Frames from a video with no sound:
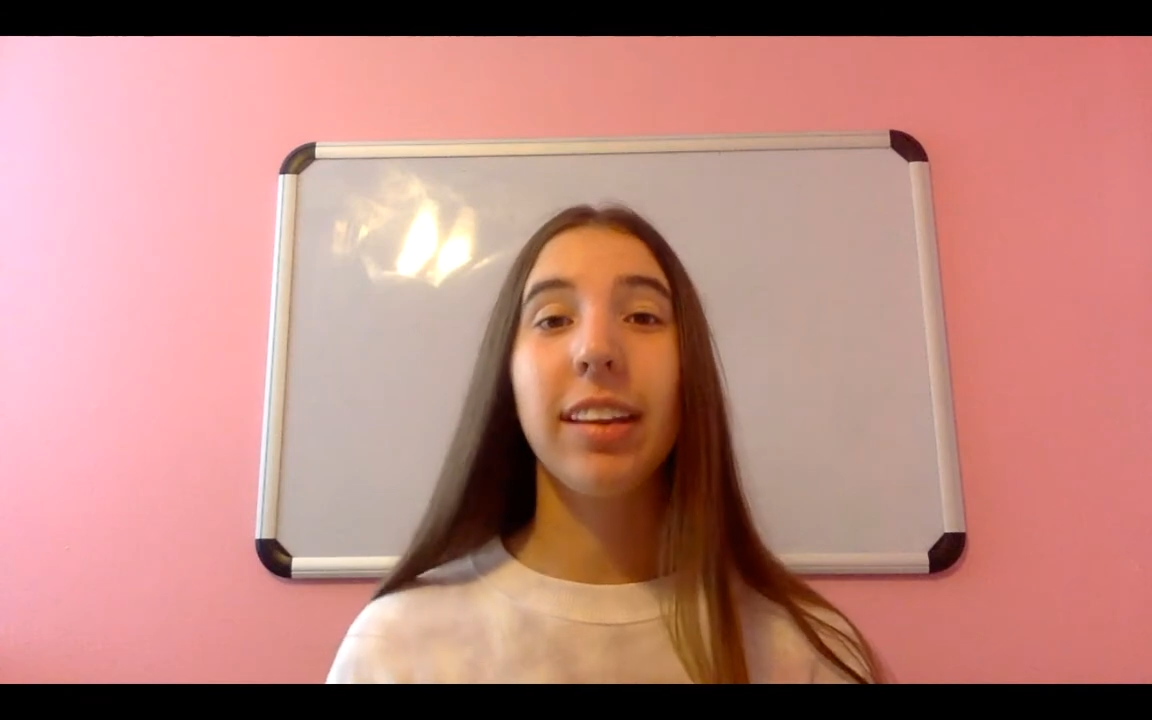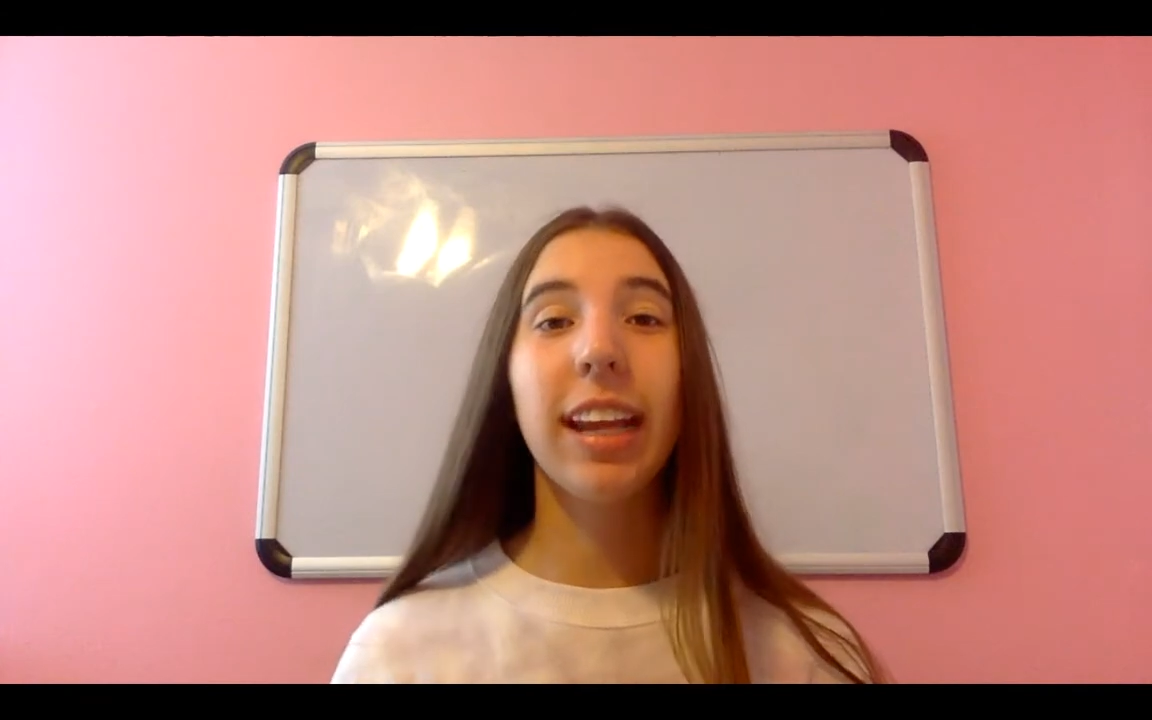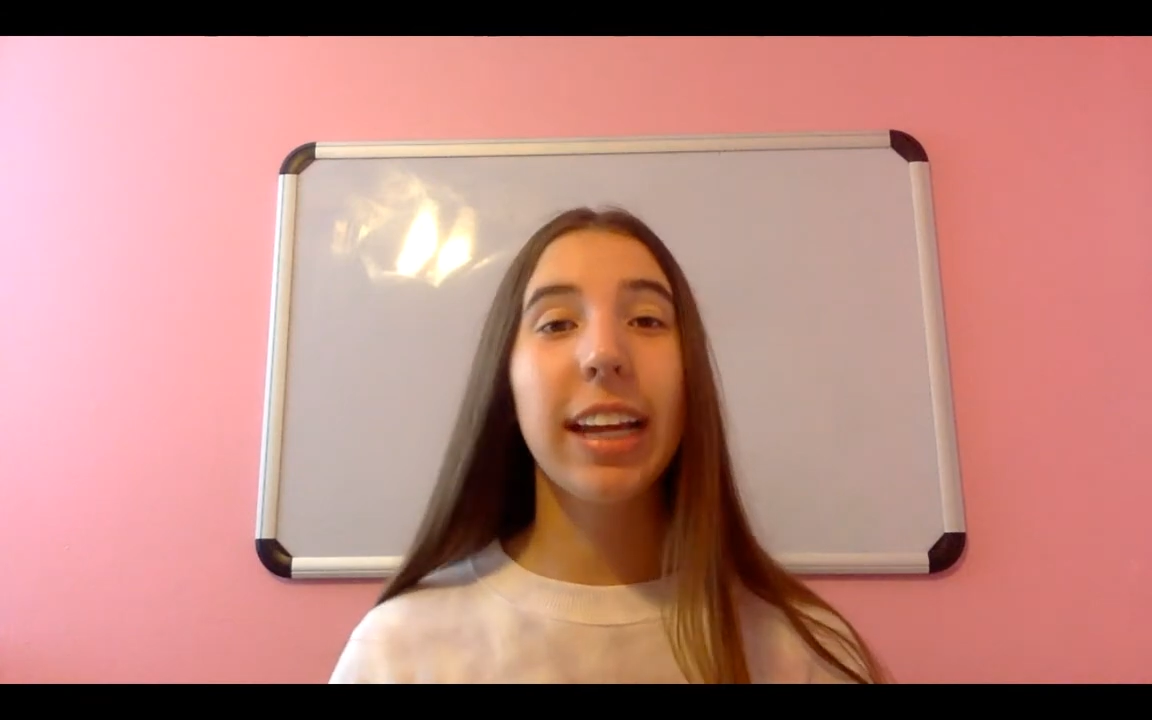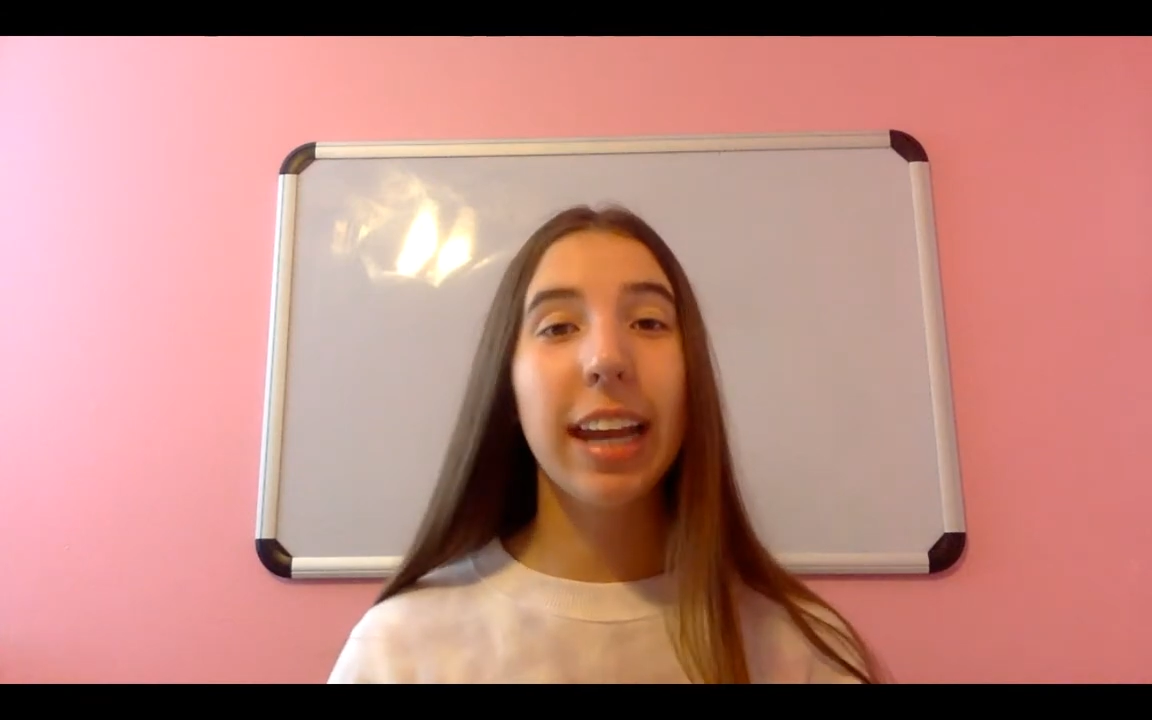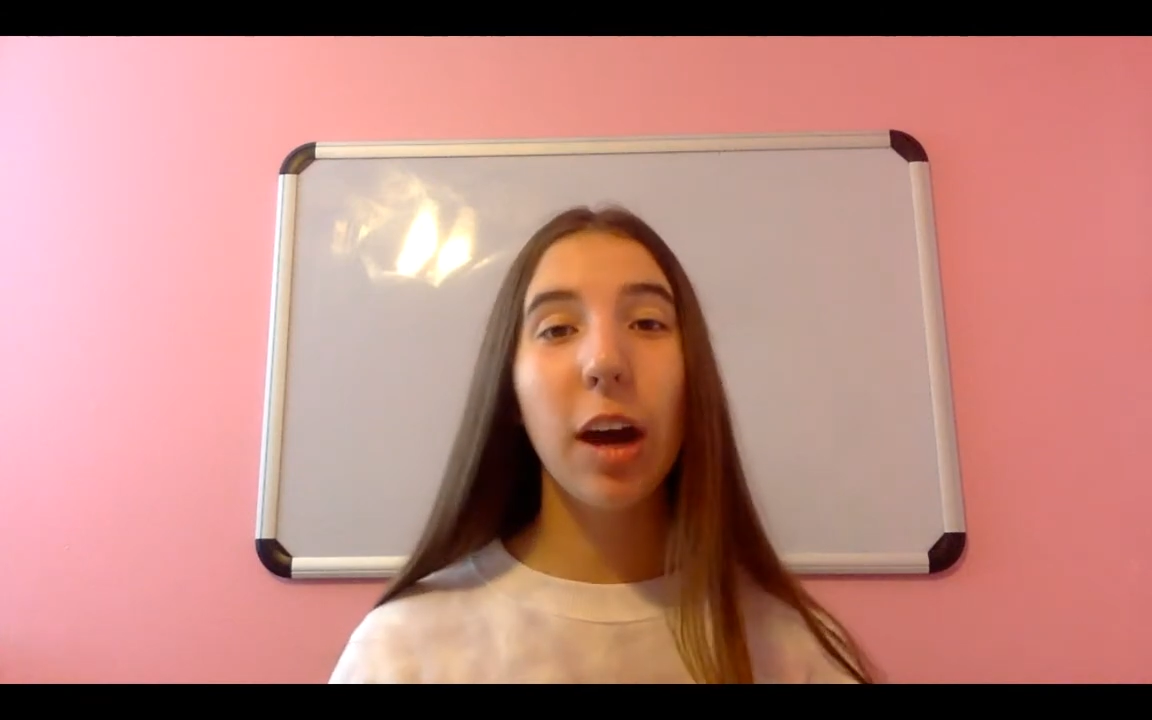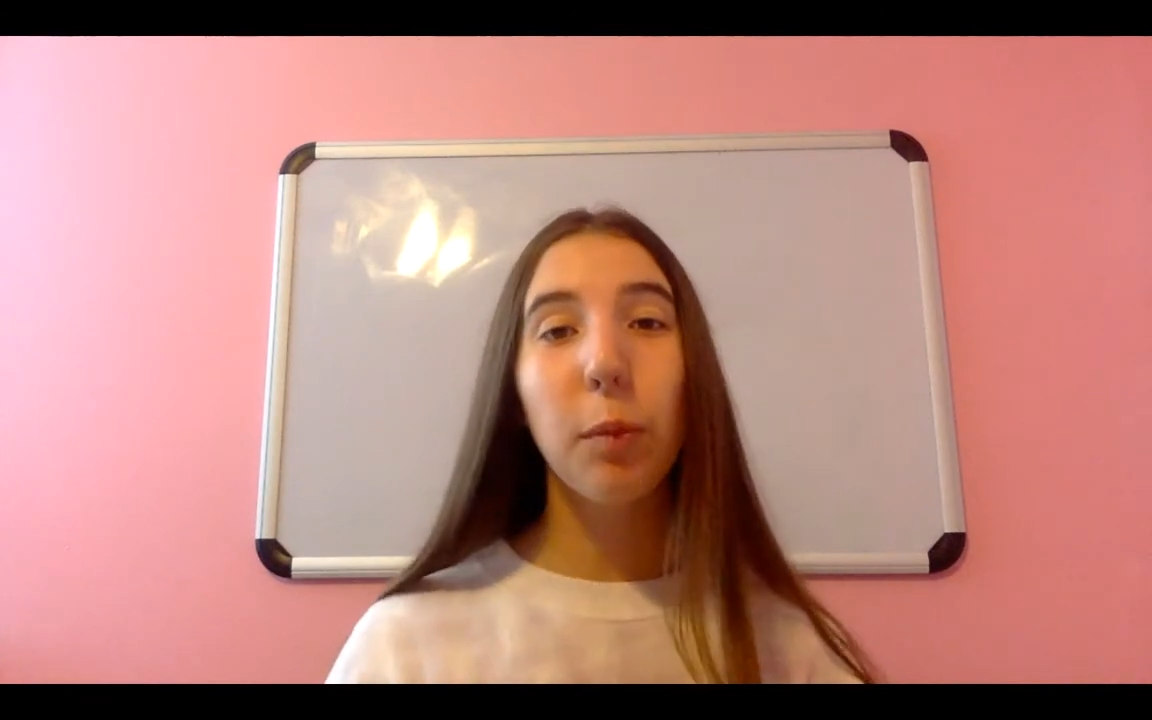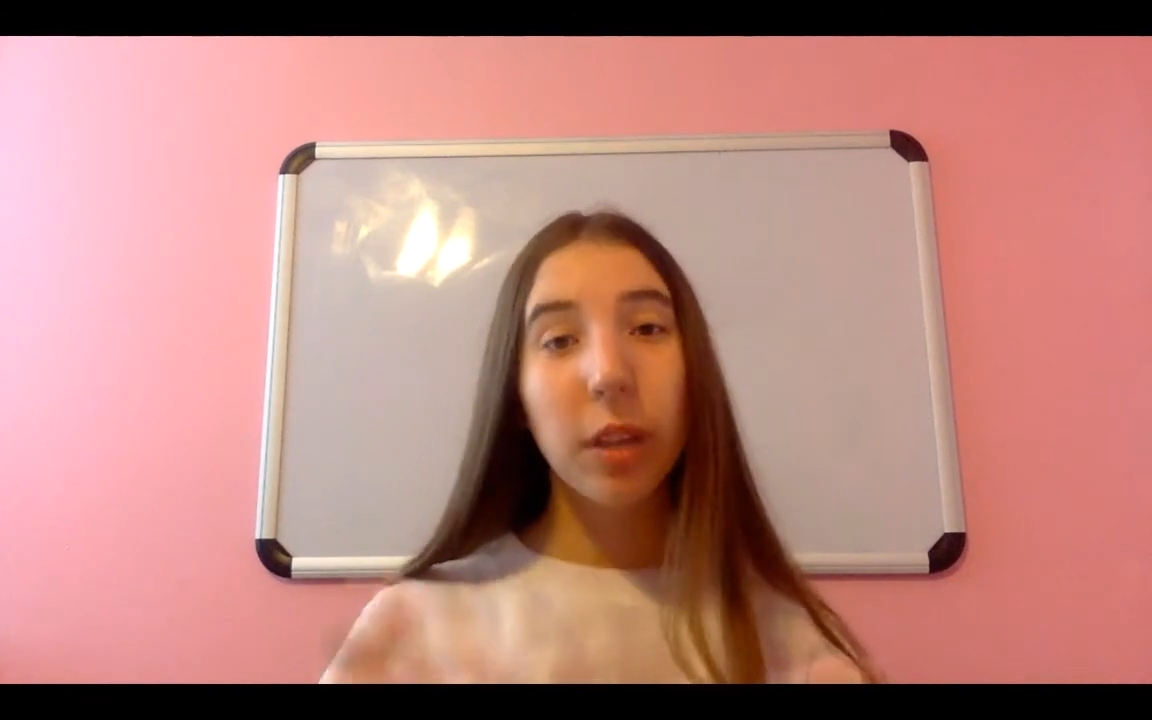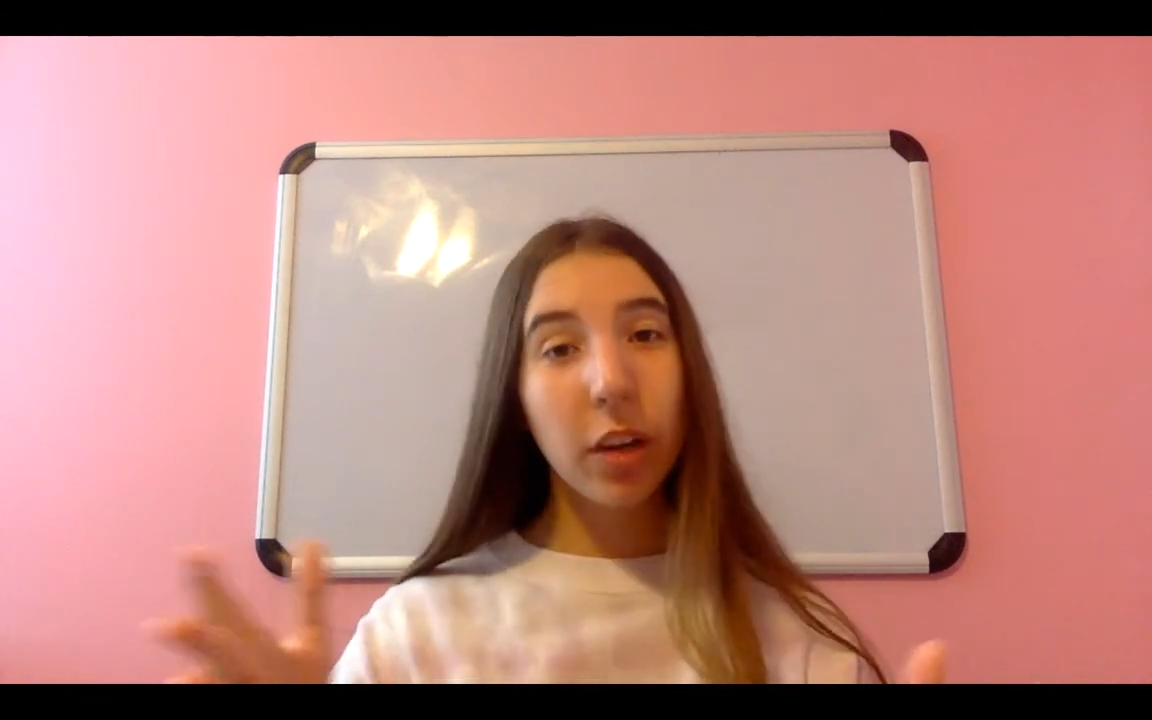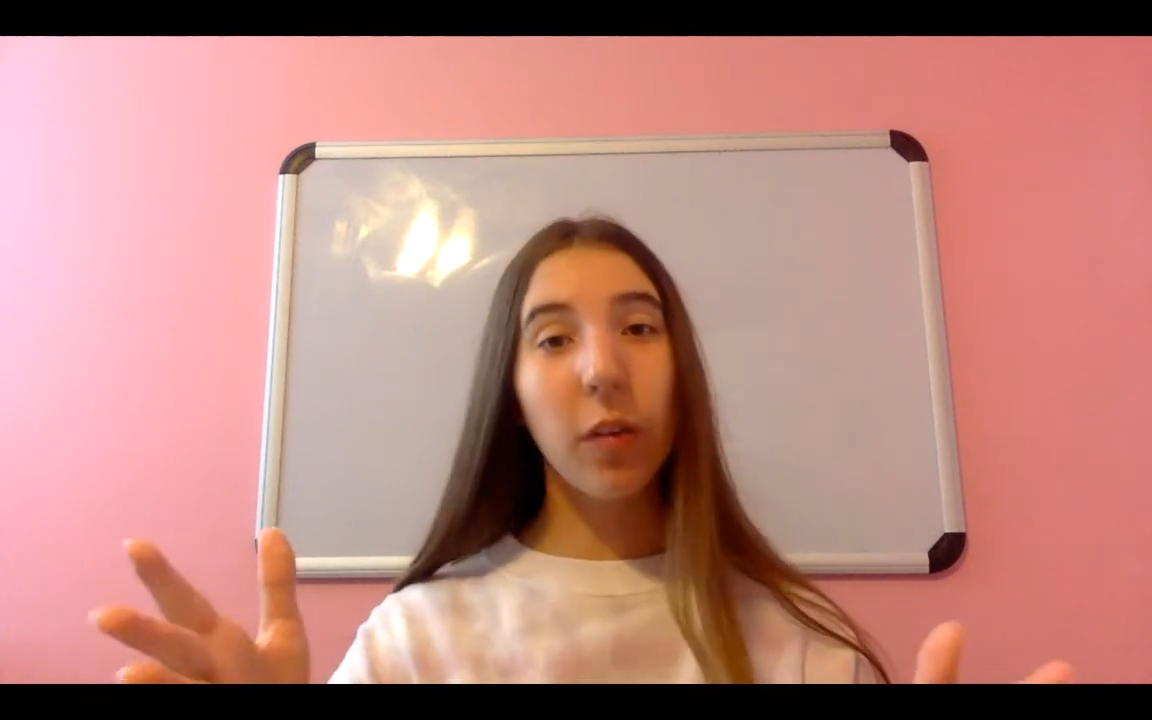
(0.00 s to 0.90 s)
that can help you